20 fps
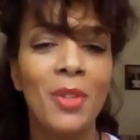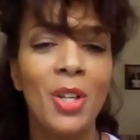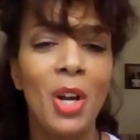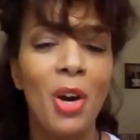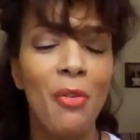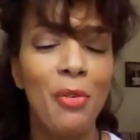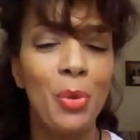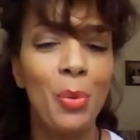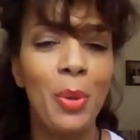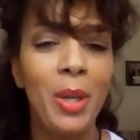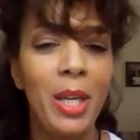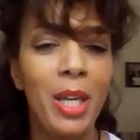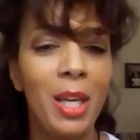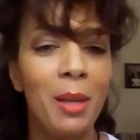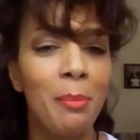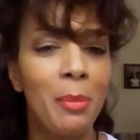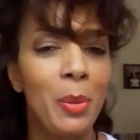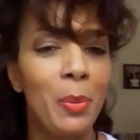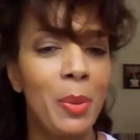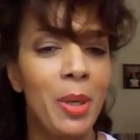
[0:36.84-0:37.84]
over the
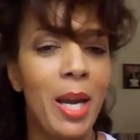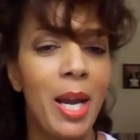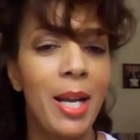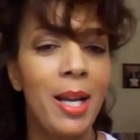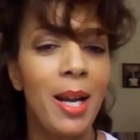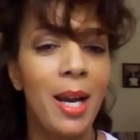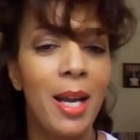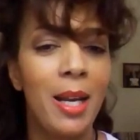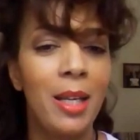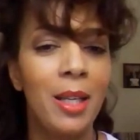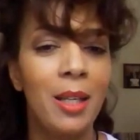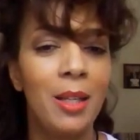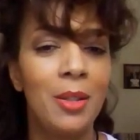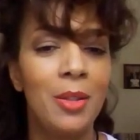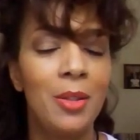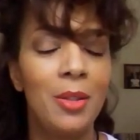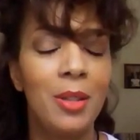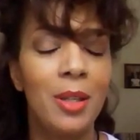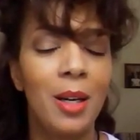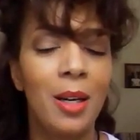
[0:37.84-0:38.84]
weekend, but when I got
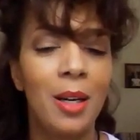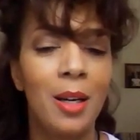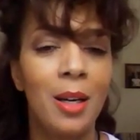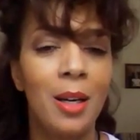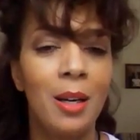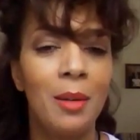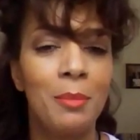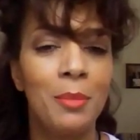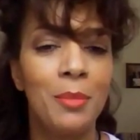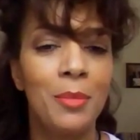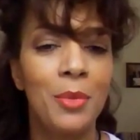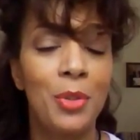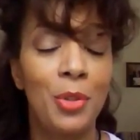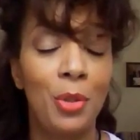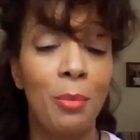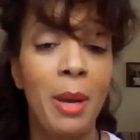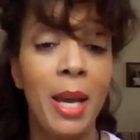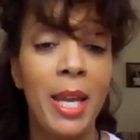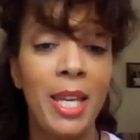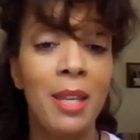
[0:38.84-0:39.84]
in um,
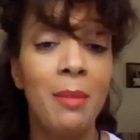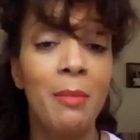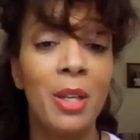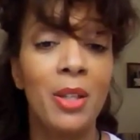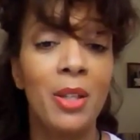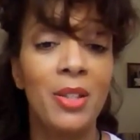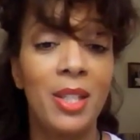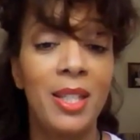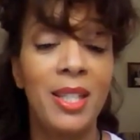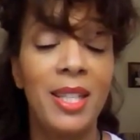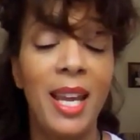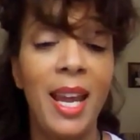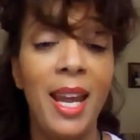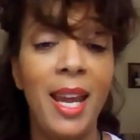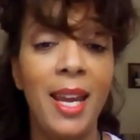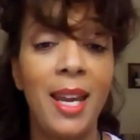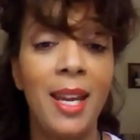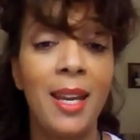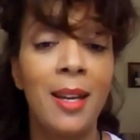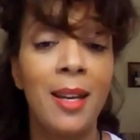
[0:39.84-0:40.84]
to my email
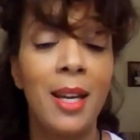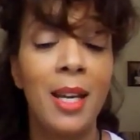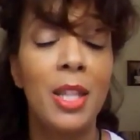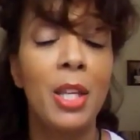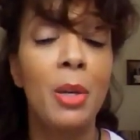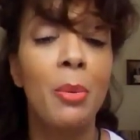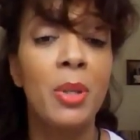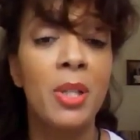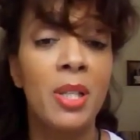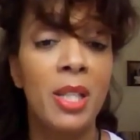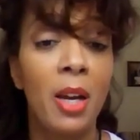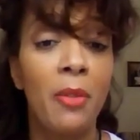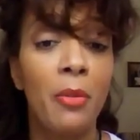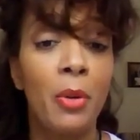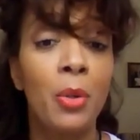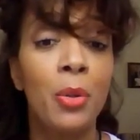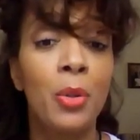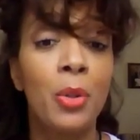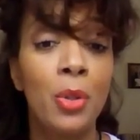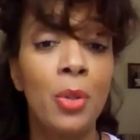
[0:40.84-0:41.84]
today, there were
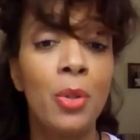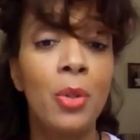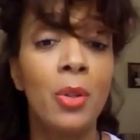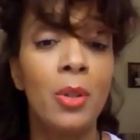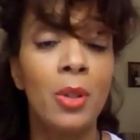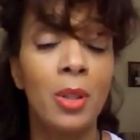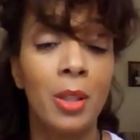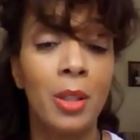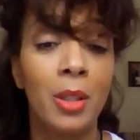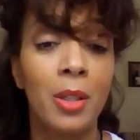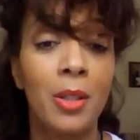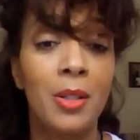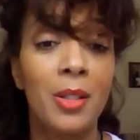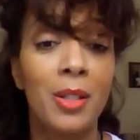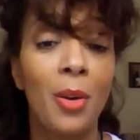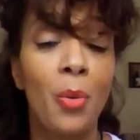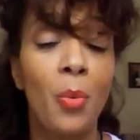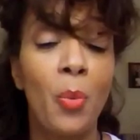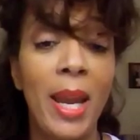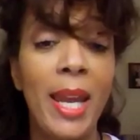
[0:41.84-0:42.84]
several Google
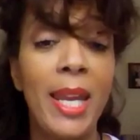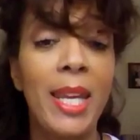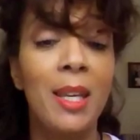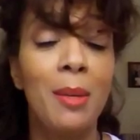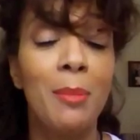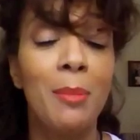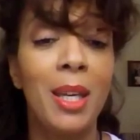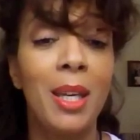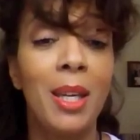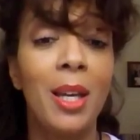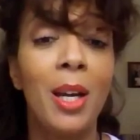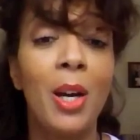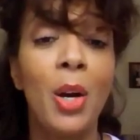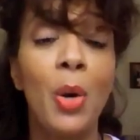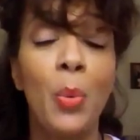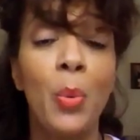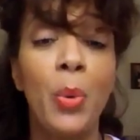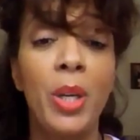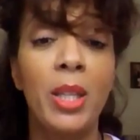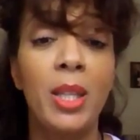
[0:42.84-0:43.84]
alerts awaiting me
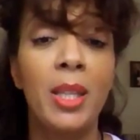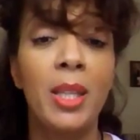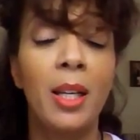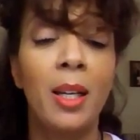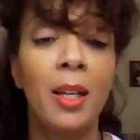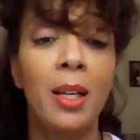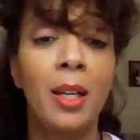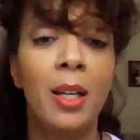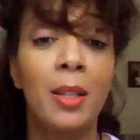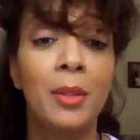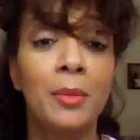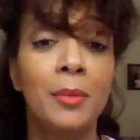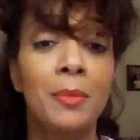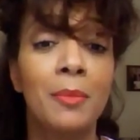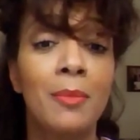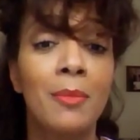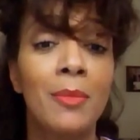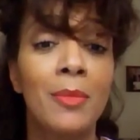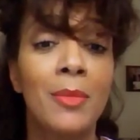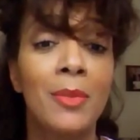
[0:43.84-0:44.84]
with, um,
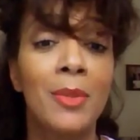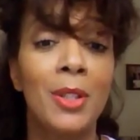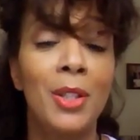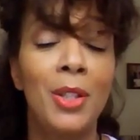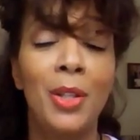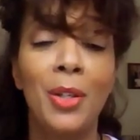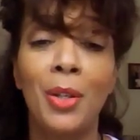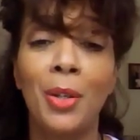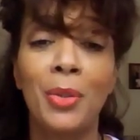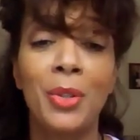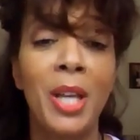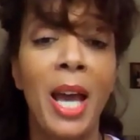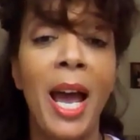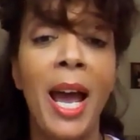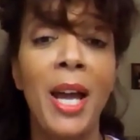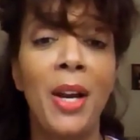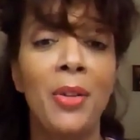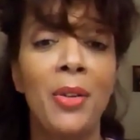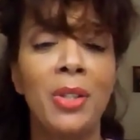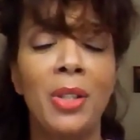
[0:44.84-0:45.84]
you know,
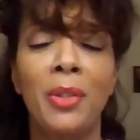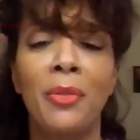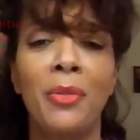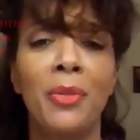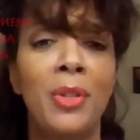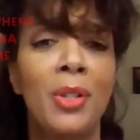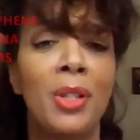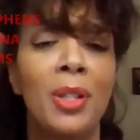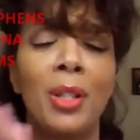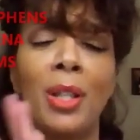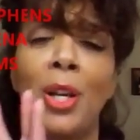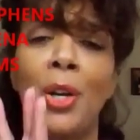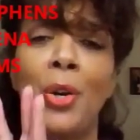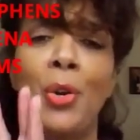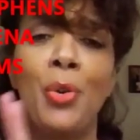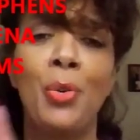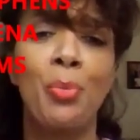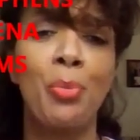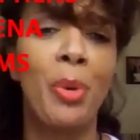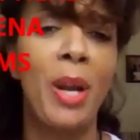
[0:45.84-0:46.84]
titles of
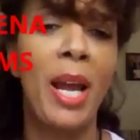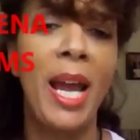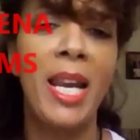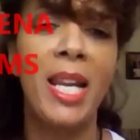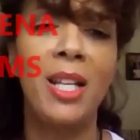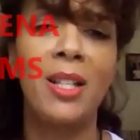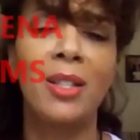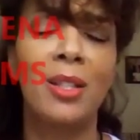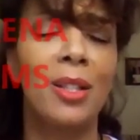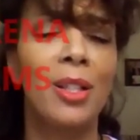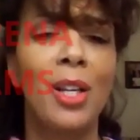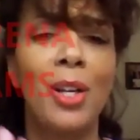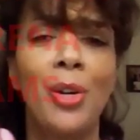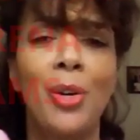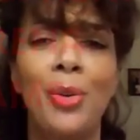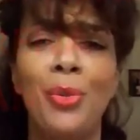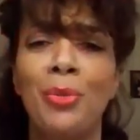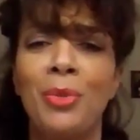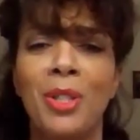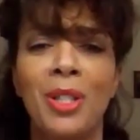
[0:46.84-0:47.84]
Sloane, Bratty
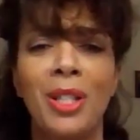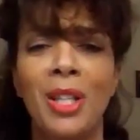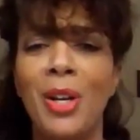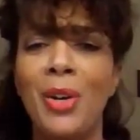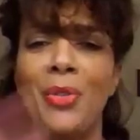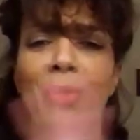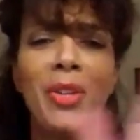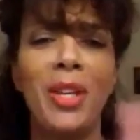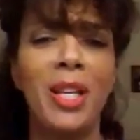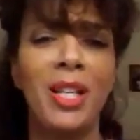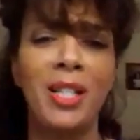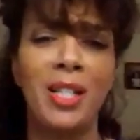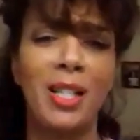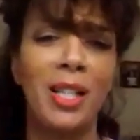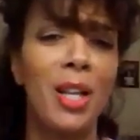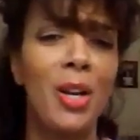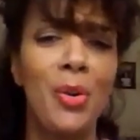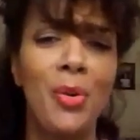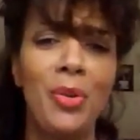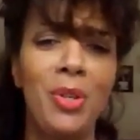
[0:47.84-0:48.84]
Sloane, Sloane this,
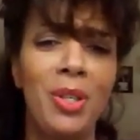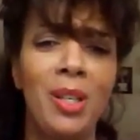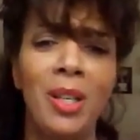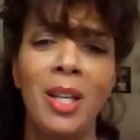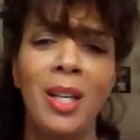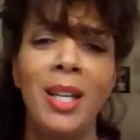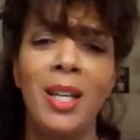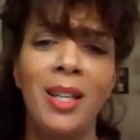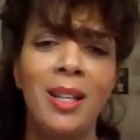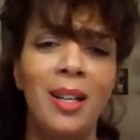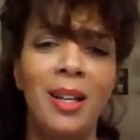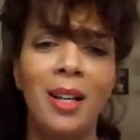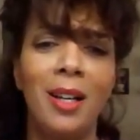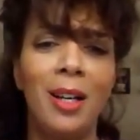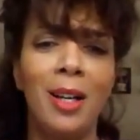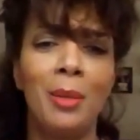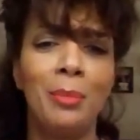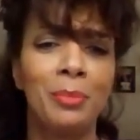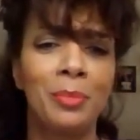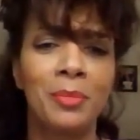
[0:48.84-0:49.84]
Sloane,
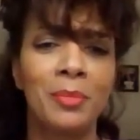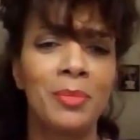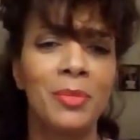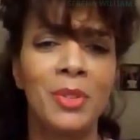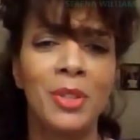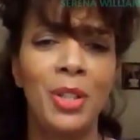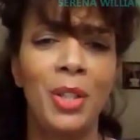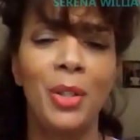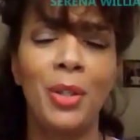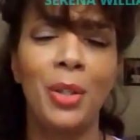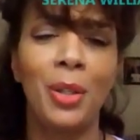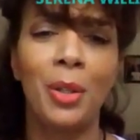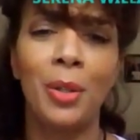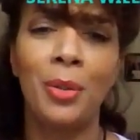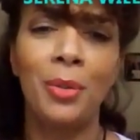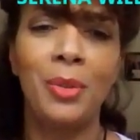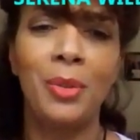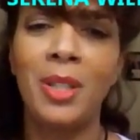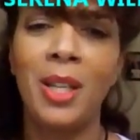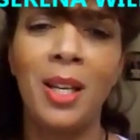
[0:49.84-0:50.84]
um, you
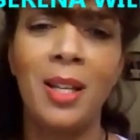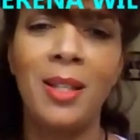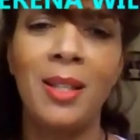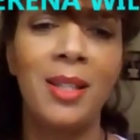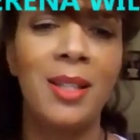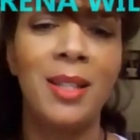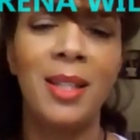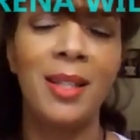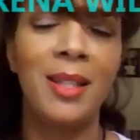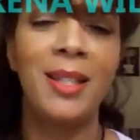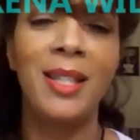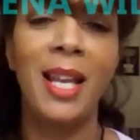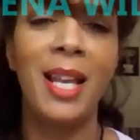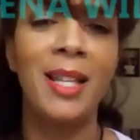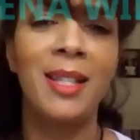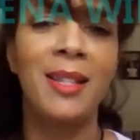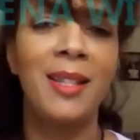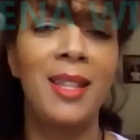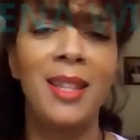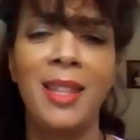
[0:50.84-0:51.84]
know, does
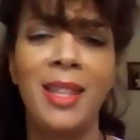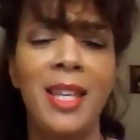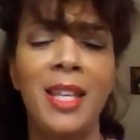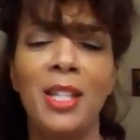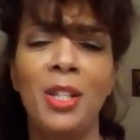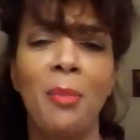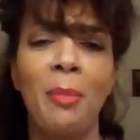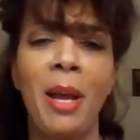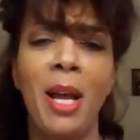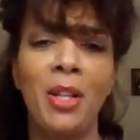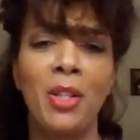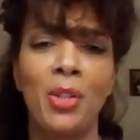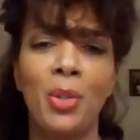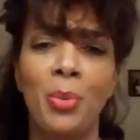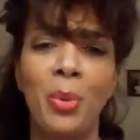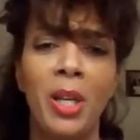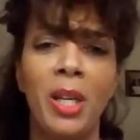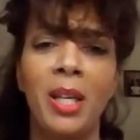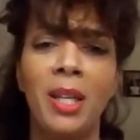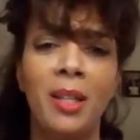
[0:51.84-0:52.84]
says this about
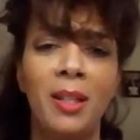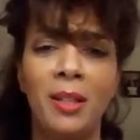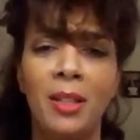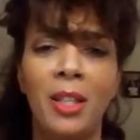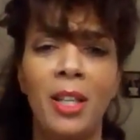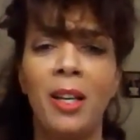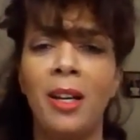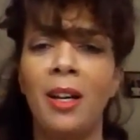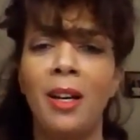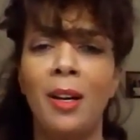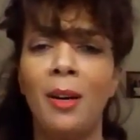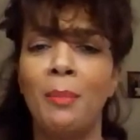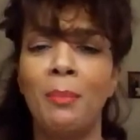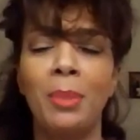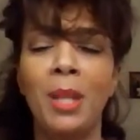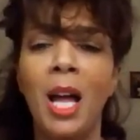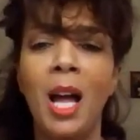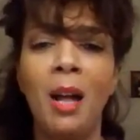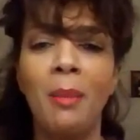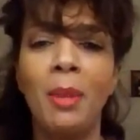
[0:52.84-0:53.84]
Serena, um,
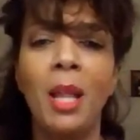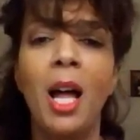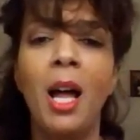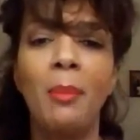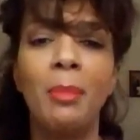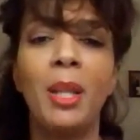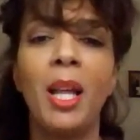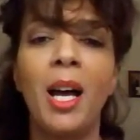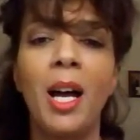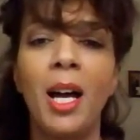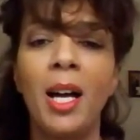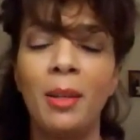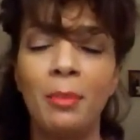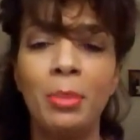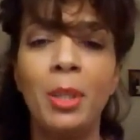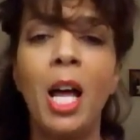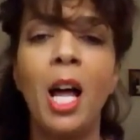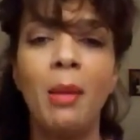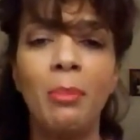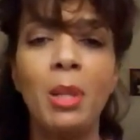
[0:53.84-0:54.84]
blah blah blah,
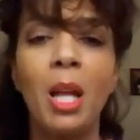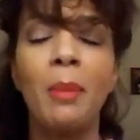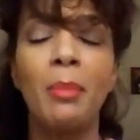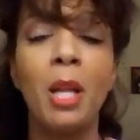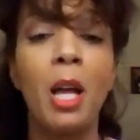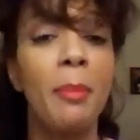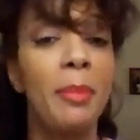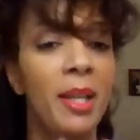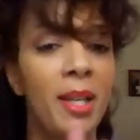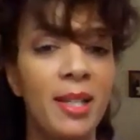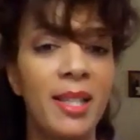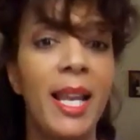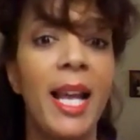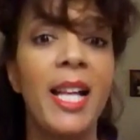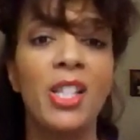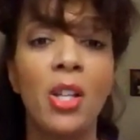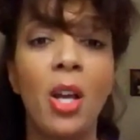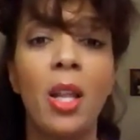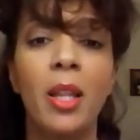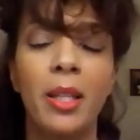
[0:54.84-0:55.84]
blah blah blah, because
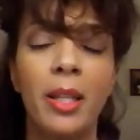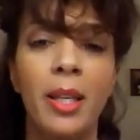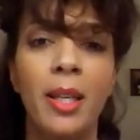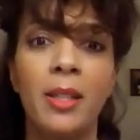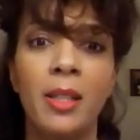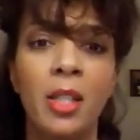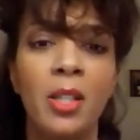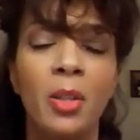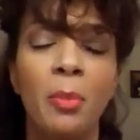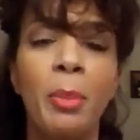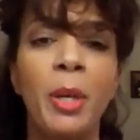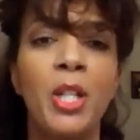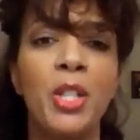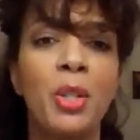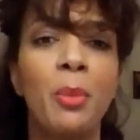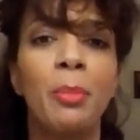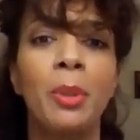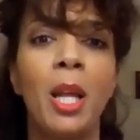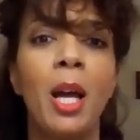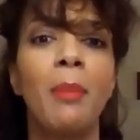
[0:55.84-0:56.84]
that's all it is is a bunch
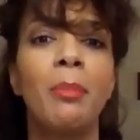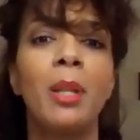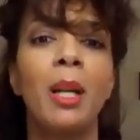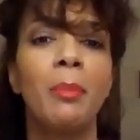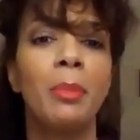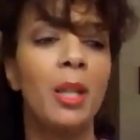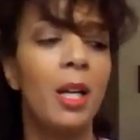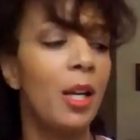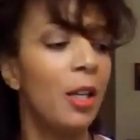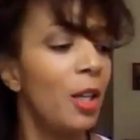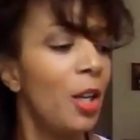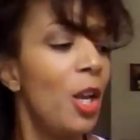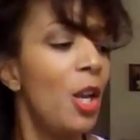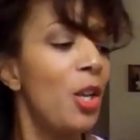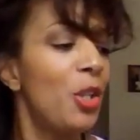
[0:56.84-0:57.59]
of blah blah blah.